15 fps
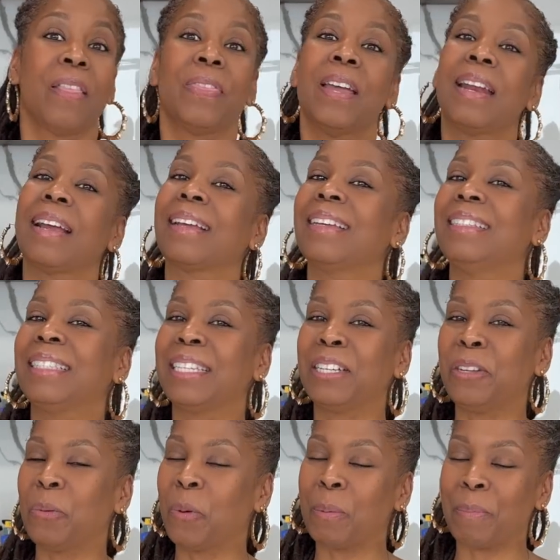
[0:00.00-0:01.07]
Then I
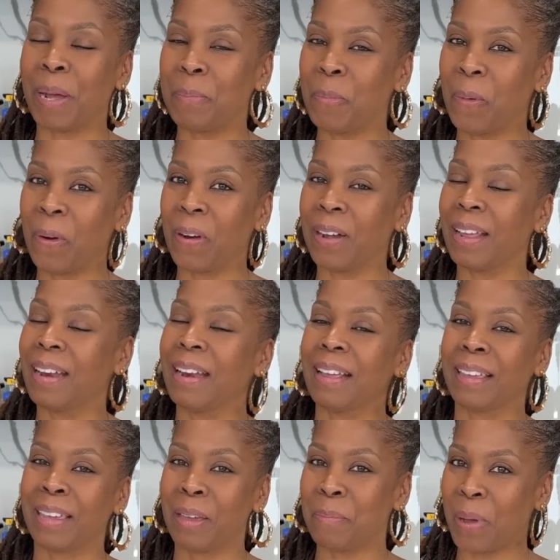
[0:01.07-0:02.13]
continue with my morning,
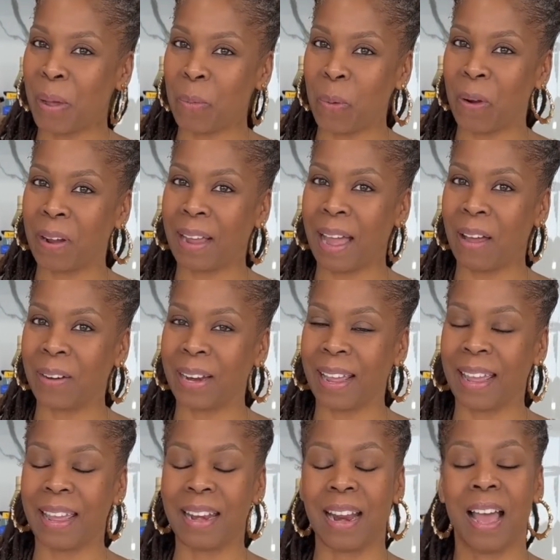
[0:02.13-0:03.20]
get my
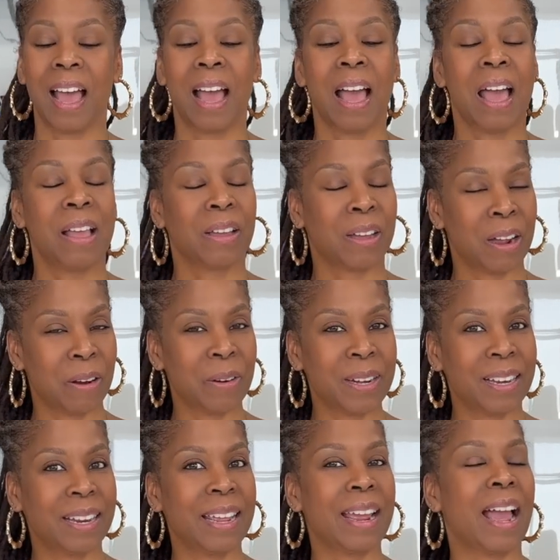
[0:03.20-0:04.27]
workout in.
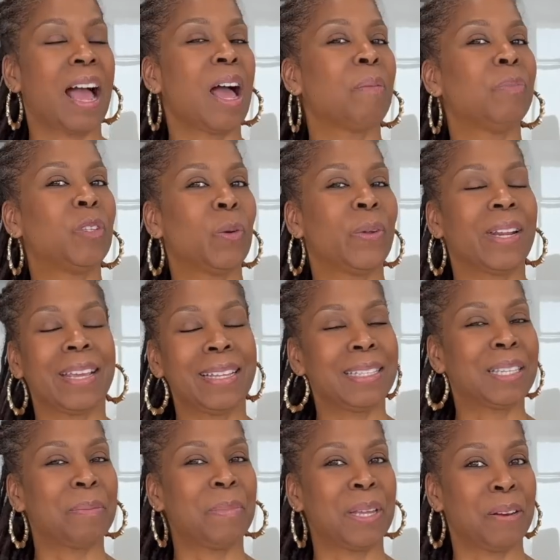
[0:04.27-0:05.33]
Currently, I'm doing
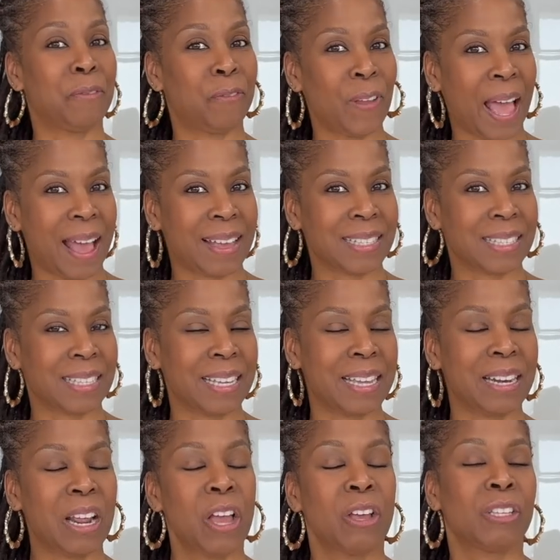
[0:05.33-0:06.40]
intermittent
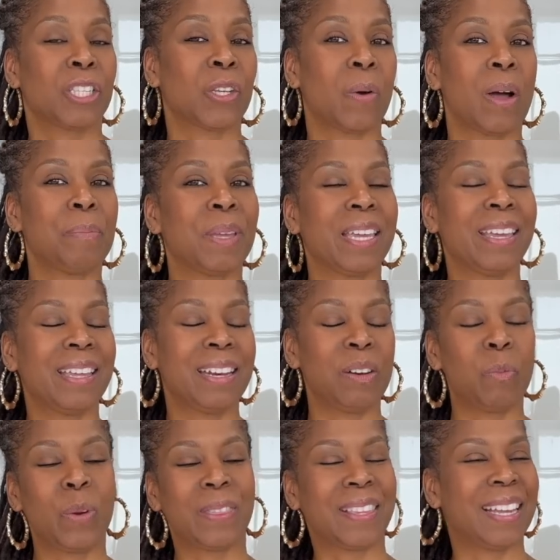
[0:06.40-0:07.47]
fasting, so I'm
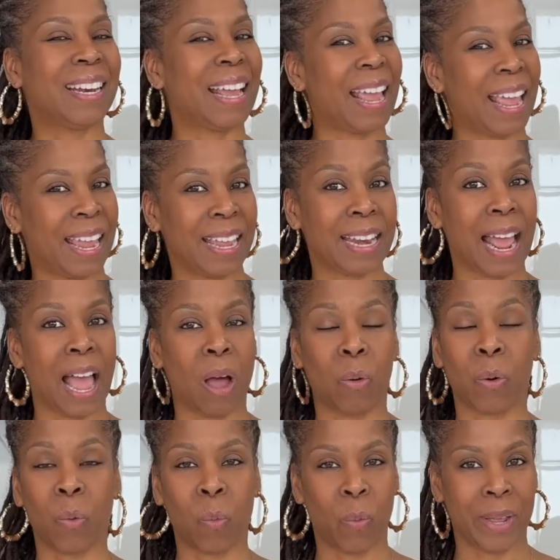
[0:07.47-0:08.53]
eating within an
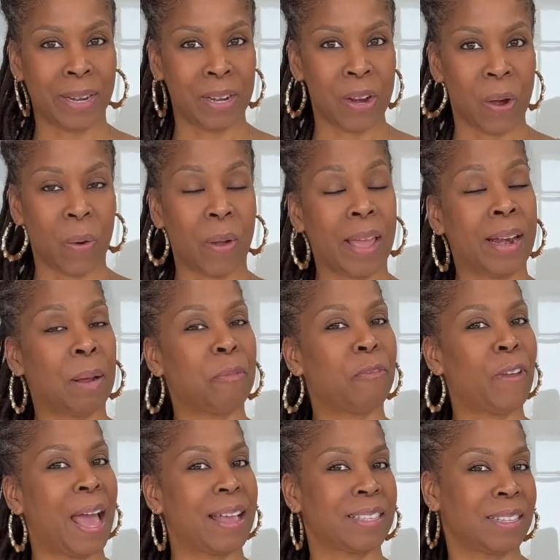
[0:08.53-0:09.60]
8-hour window and I'm
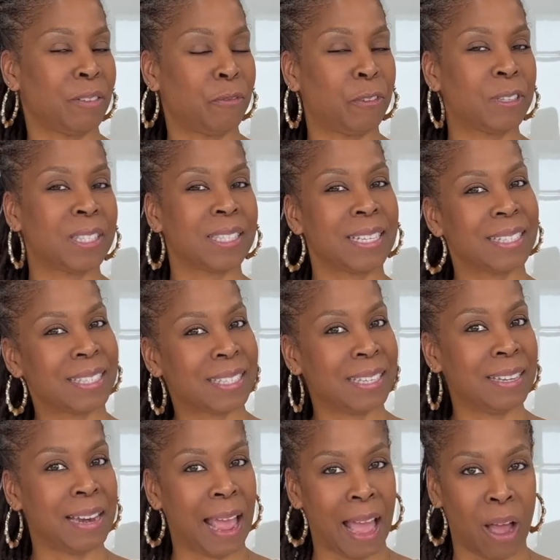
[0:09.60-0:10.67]
fasting for
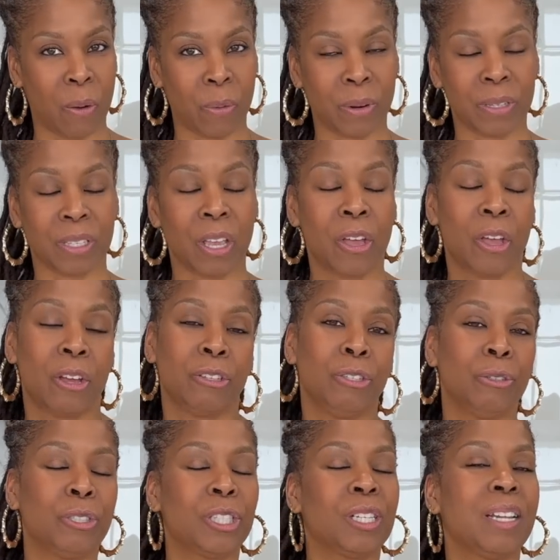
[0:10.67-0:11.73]
16 hours.
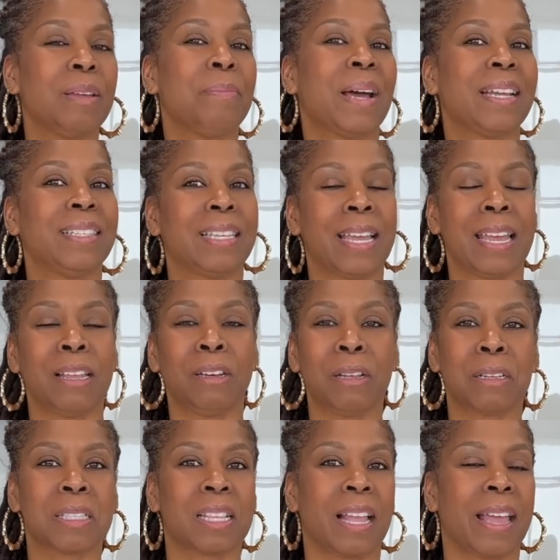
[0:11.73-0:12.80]
Usually my day
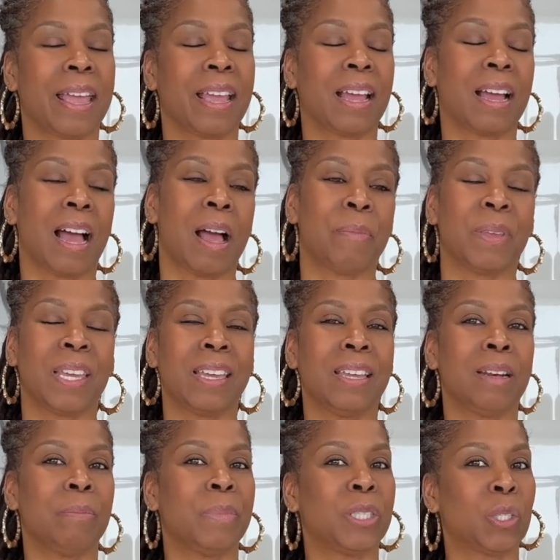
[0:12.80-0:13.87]
looks like I'm
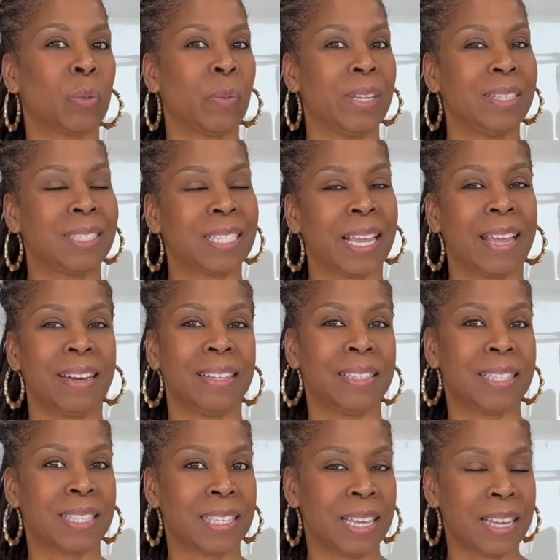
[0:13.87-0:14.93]
eating between 10
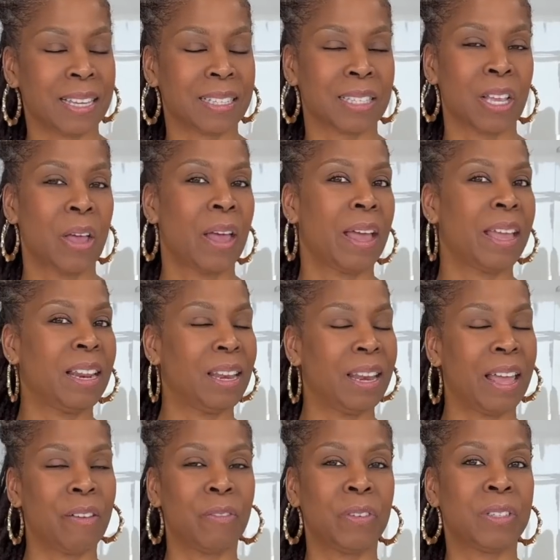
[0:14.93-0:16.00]
and 6,
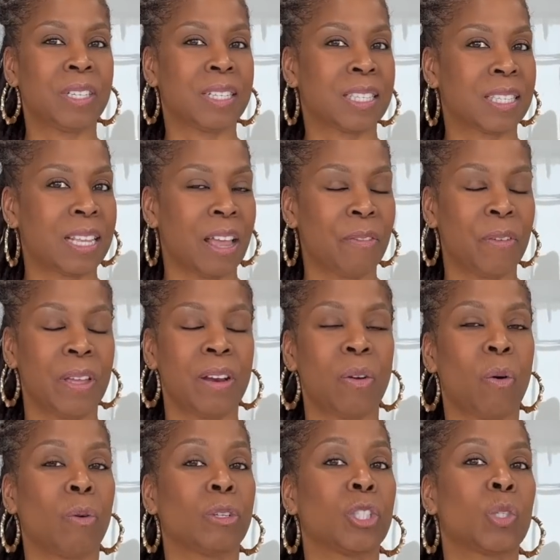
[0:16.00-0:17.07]
11 to 7,
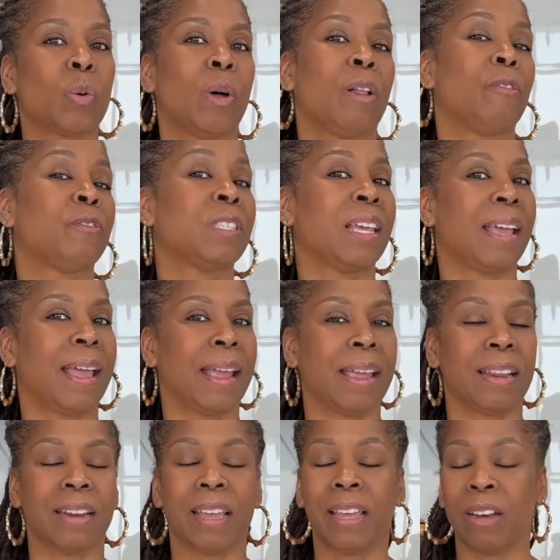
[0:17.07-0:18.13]
or 12 to
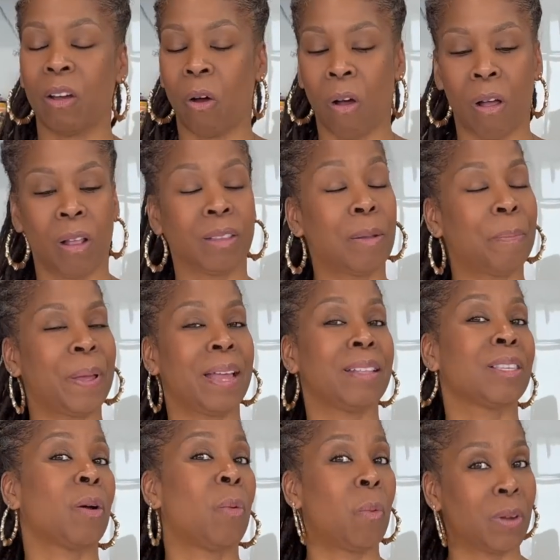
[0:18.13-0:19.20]
8. It all
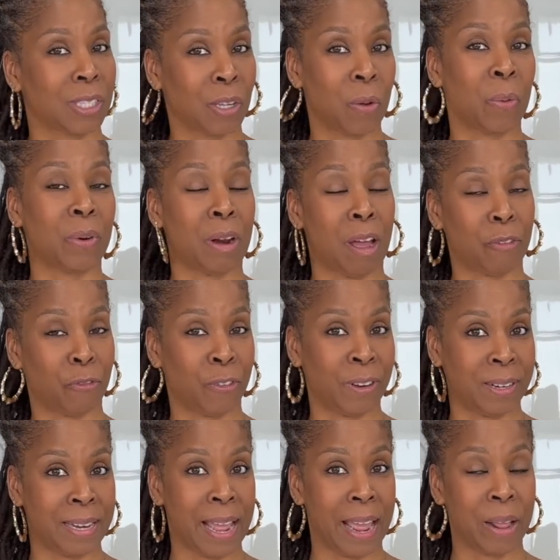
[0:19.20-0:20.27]
depends on what's going on for
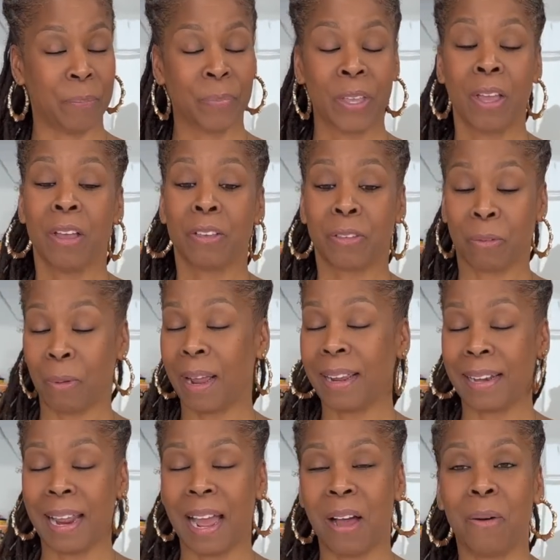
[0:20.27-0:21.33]
the day. So
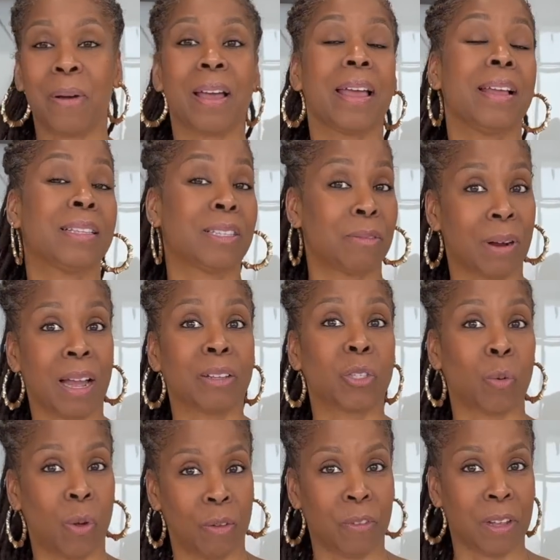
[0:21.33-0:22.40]
right now, it's around
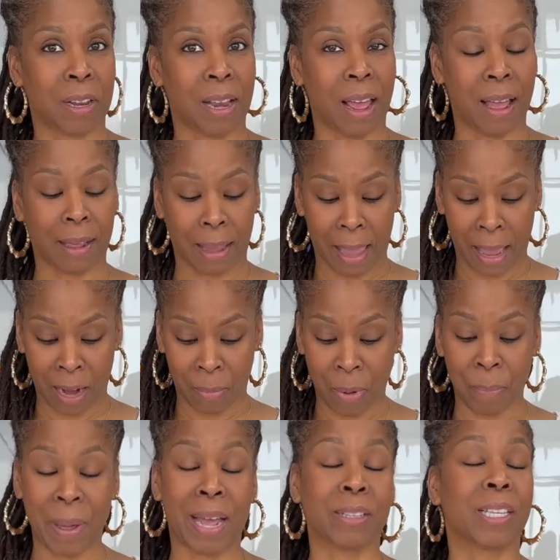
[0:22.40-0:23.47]
12 o'clock and I'm
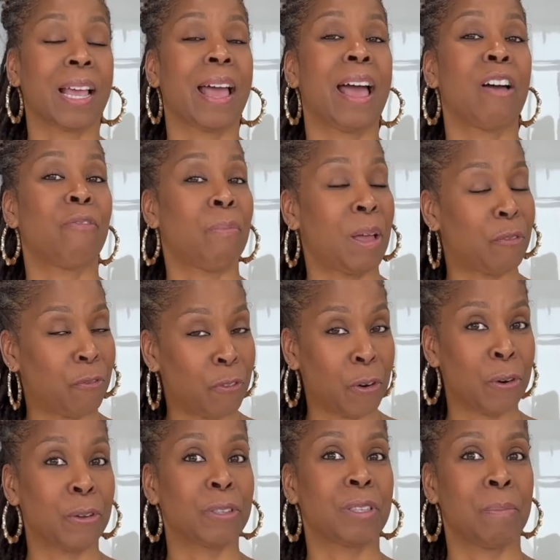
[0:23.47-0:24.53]
about to have my
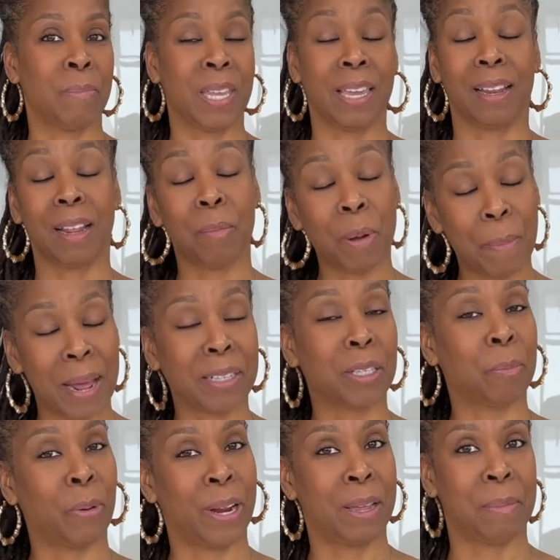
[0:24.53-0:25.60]
first meal. I'm about
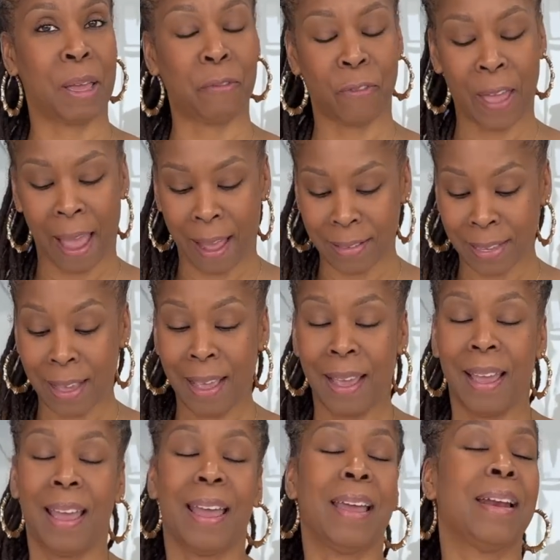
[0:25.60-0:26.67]
to break my fast
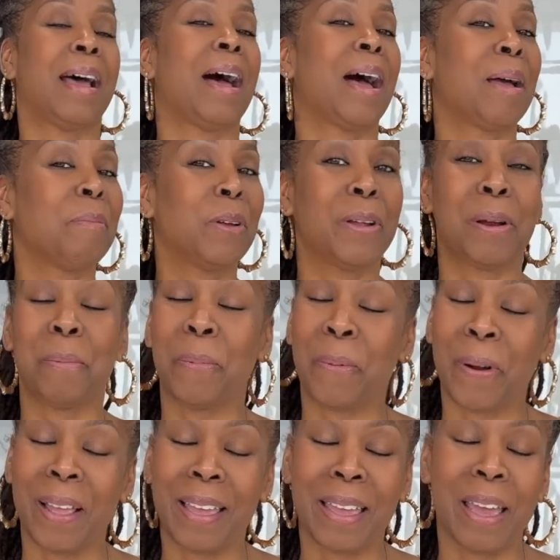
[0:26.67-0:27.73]
and I'm gonna
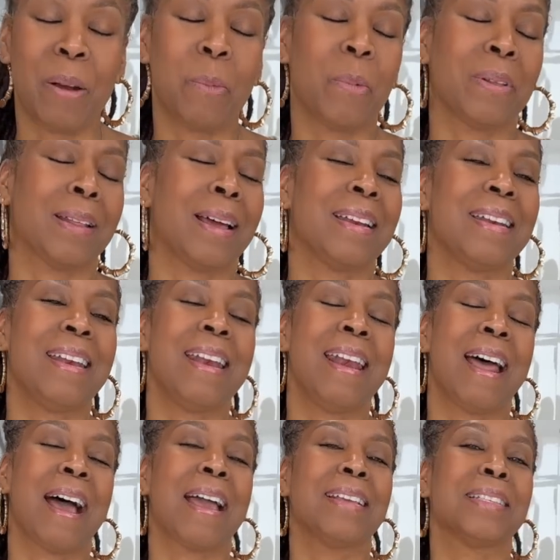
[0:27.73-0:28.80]
break it with a
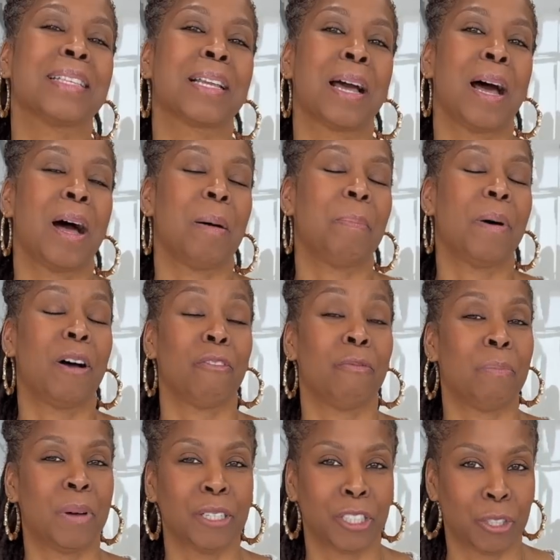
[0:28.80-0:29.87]
nice cup of
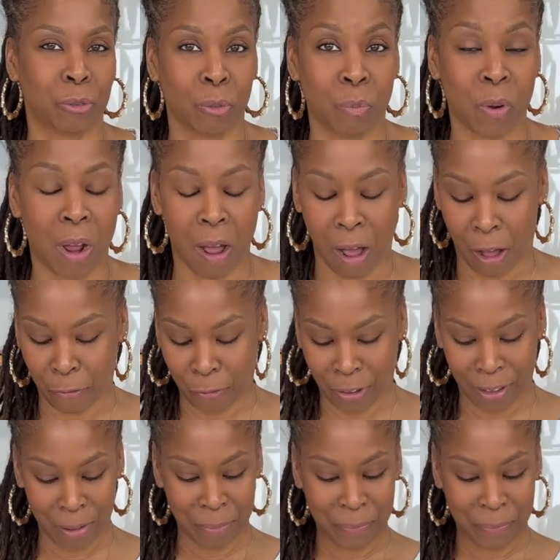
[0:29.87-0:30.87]
mushroom coffee.